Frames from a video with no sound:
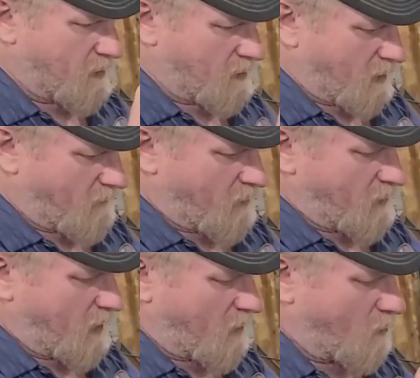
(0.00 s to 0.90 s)
I think I've
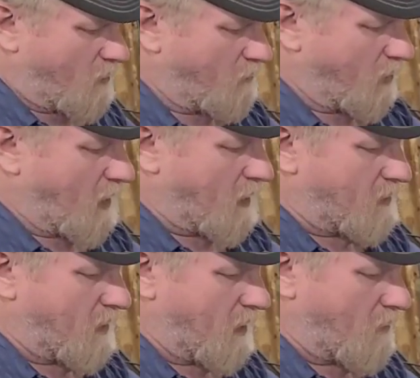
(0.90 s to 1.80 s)
only had one
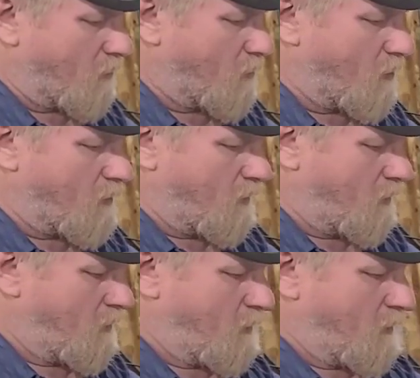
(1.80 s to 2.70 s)
block that got ruined
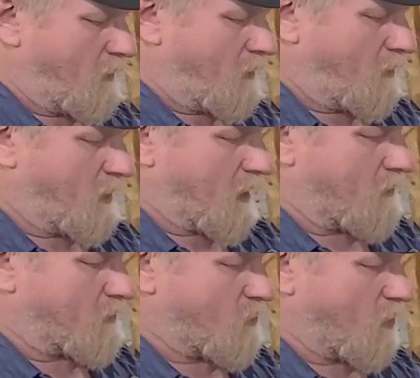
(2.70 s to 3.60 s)
that
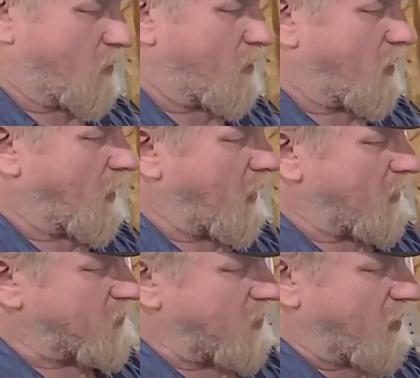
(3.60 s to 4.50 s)
I was working on
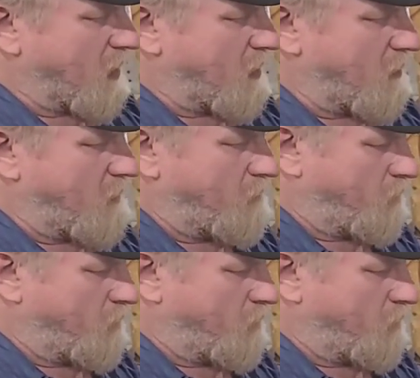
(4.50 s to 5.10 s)
last night.